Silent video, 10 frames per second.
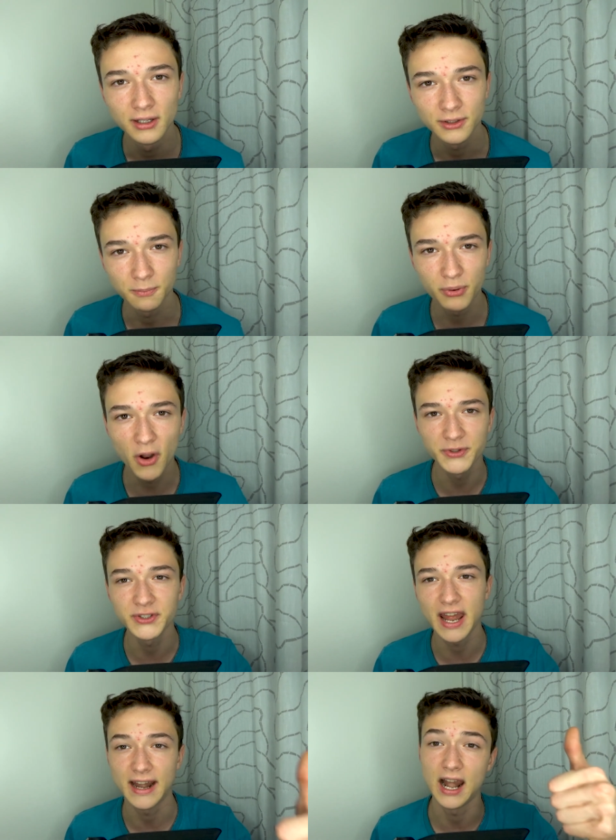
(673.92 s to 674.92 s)
So props
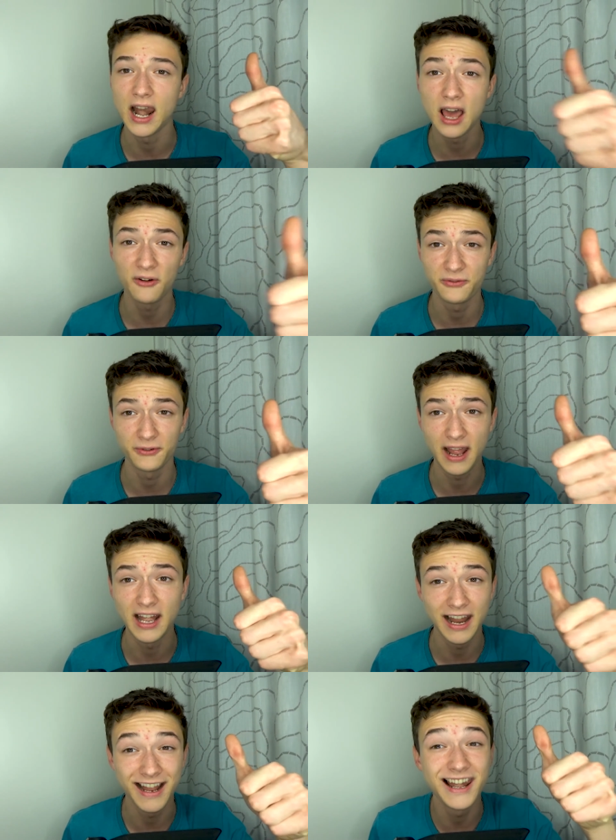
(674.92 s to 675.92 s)
to that, I love,
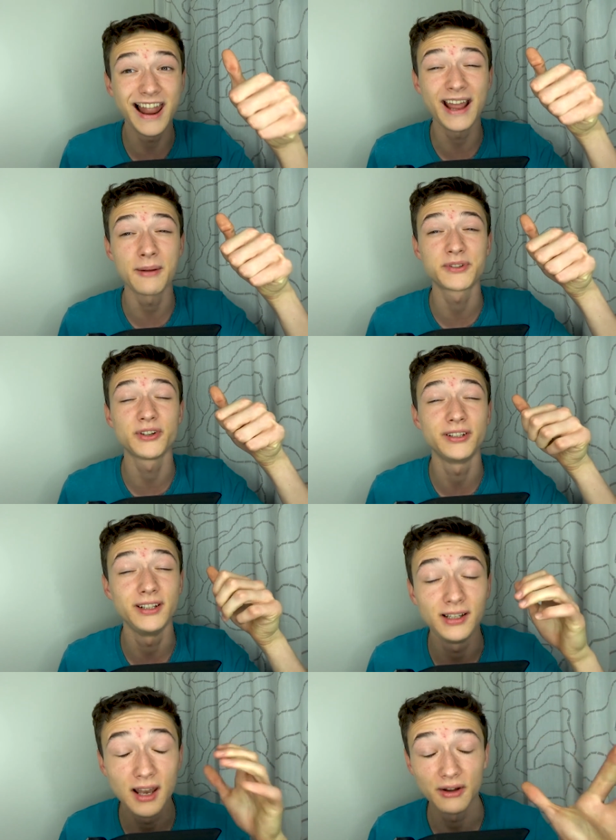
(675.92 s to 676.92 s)
I, I,
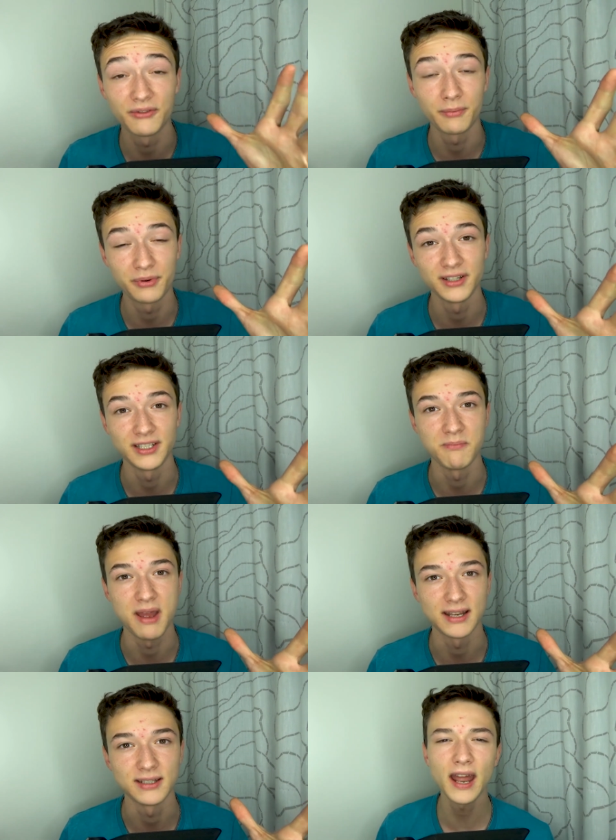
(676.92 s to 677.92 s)
absolutely love the printing bed.